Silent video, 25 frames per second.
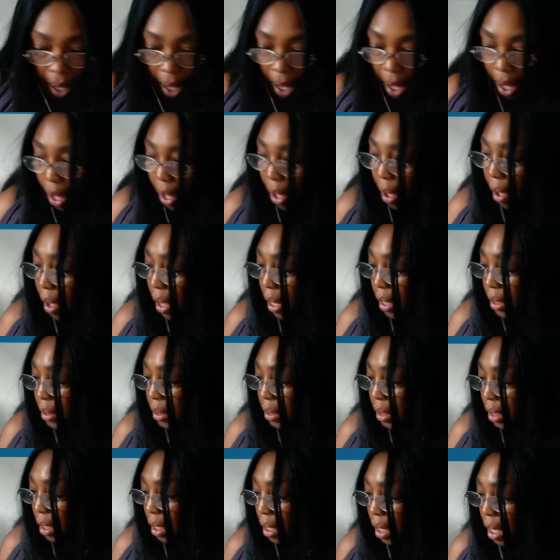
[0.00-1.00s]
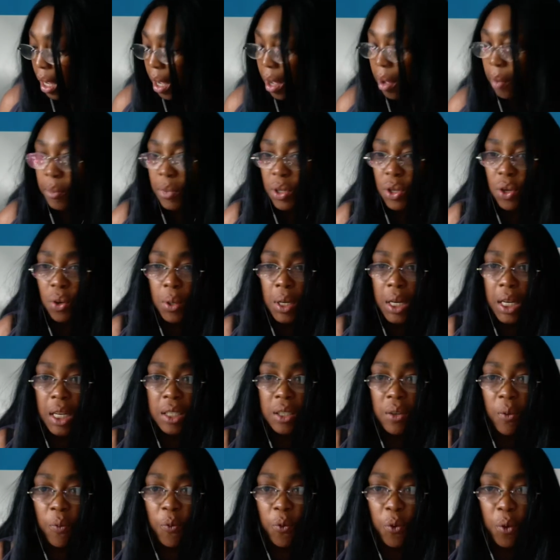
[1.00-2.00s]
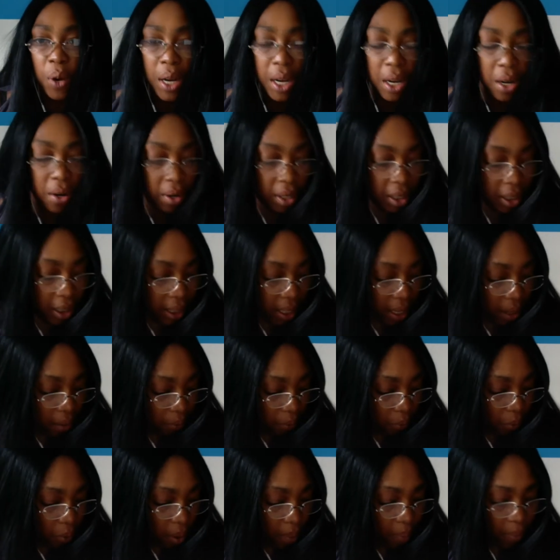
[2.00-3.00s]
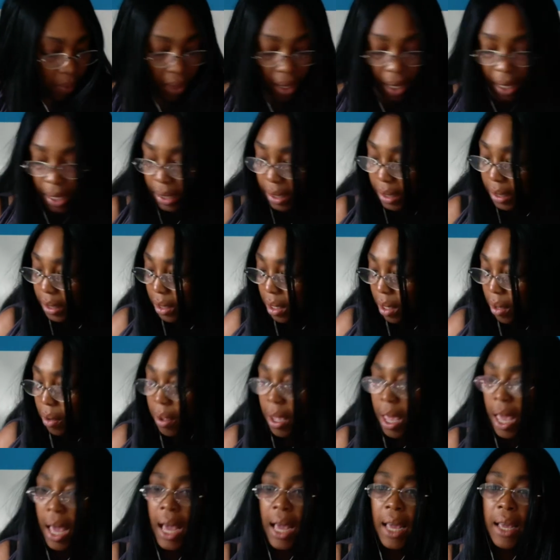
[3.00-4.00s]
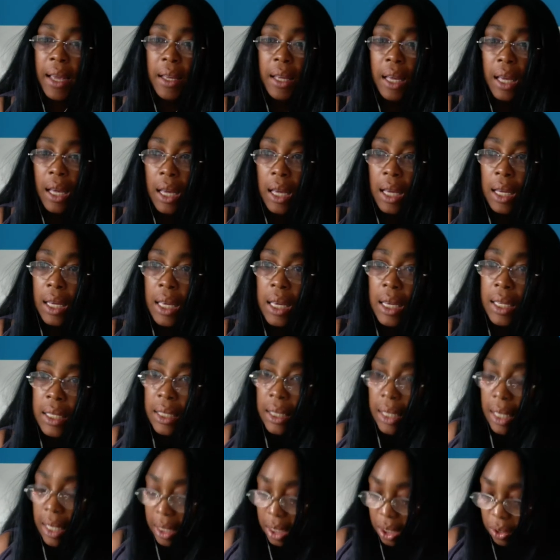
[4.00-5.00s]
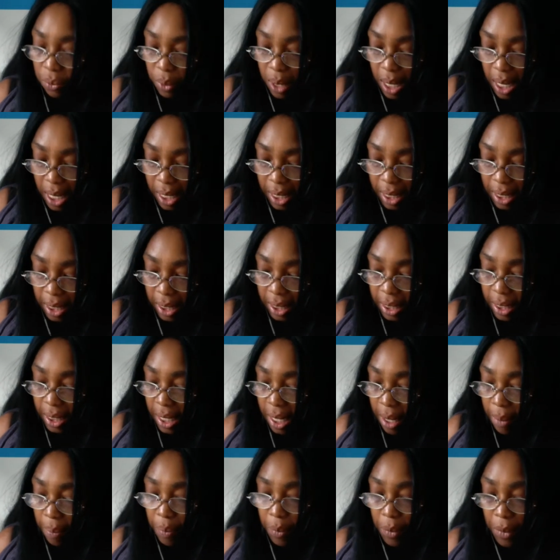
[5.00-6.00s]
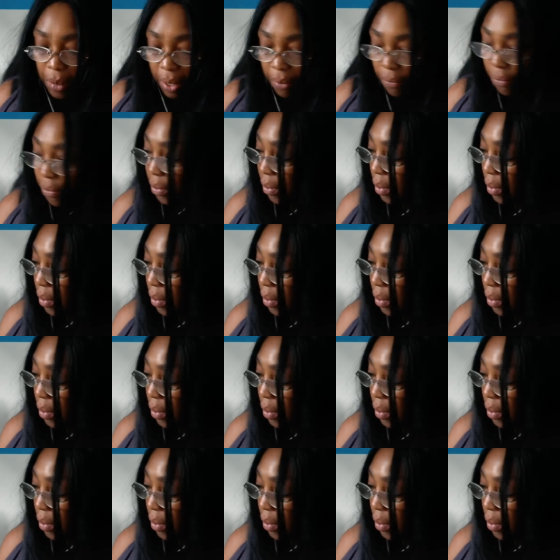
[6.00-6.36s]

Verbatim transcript: and you need to free yourself from this. Okay, because it's really deceptive.